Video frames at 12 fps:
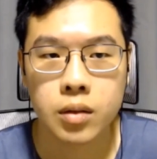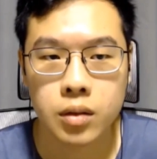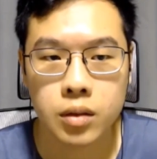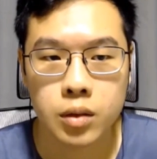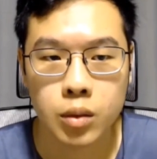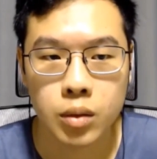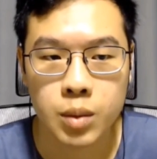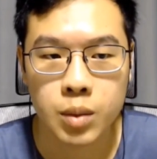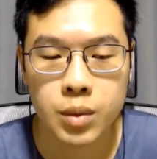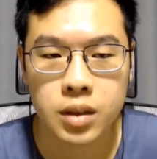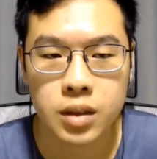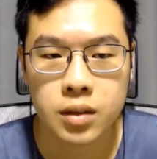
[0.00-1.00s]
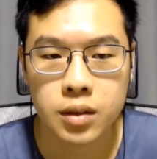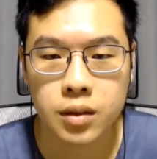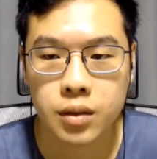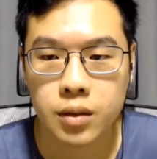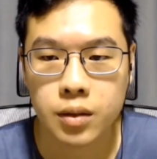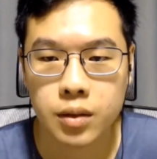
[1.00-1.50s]
So let me just
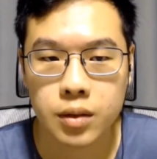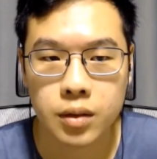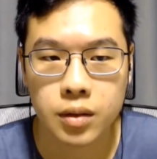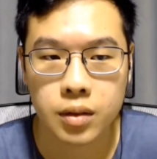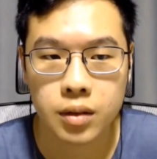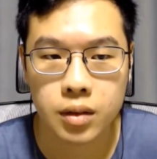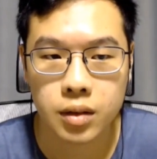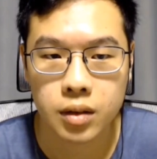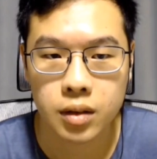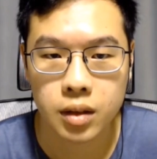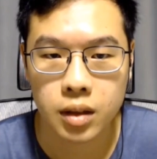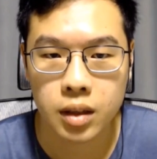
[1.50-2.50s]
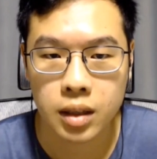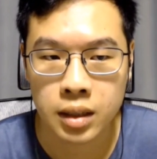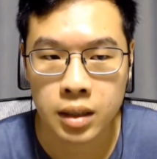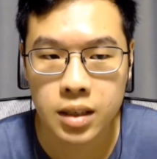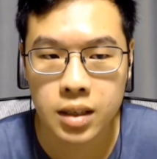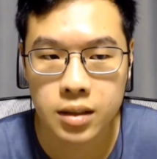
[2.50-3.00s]

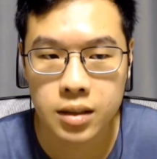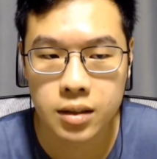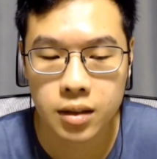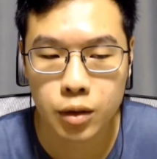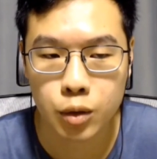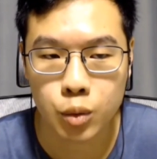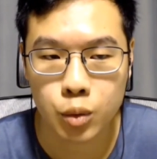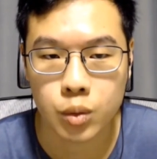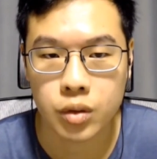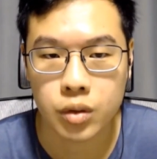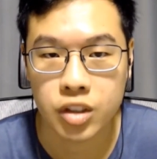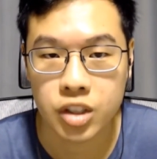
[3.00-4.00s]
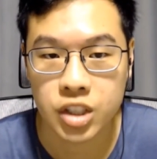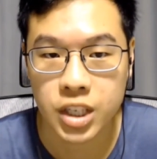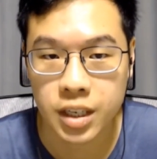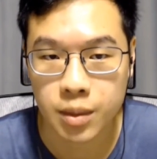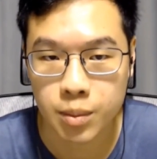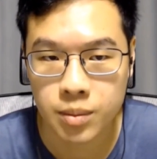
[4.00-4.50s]
let us just turn to
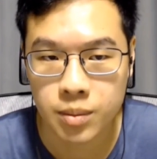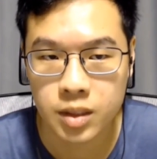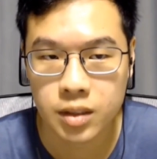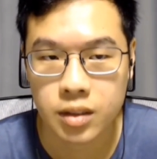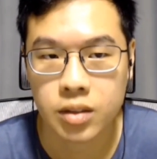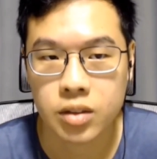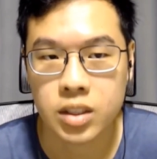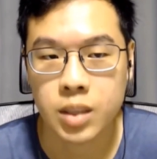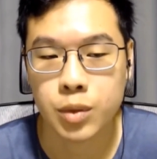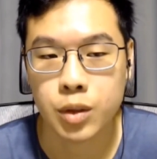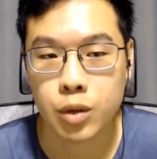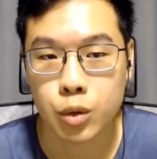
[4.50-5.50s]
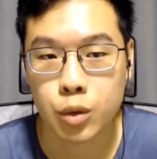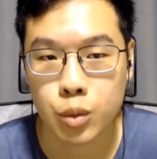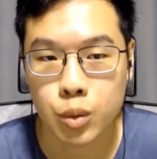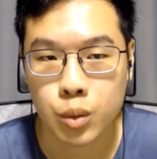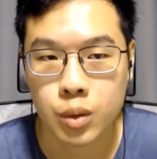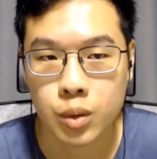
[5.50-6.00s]
James chapter
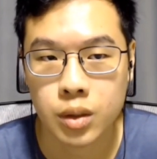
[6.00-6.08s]
two.